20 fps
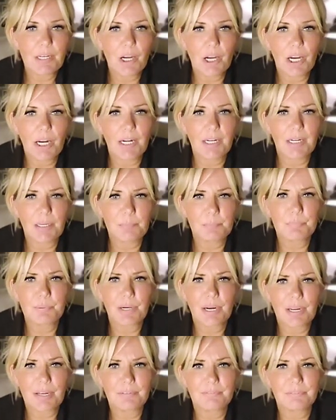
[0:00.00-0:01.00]
kind of
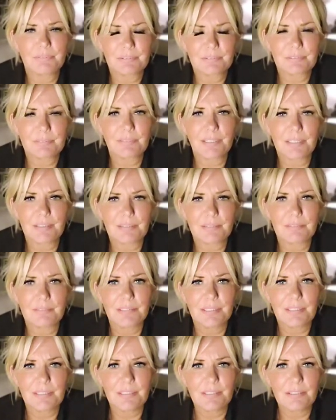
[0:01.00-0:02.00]
brave and
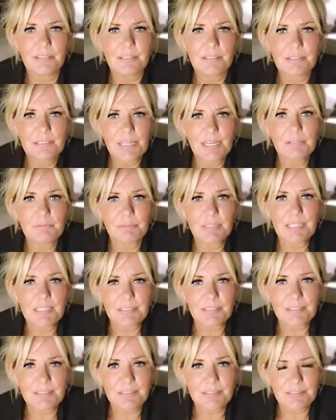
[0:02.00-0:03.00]
take
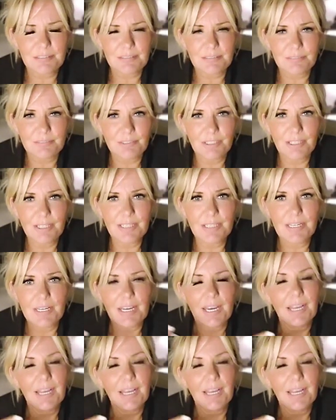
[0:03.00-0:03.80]
risks, right?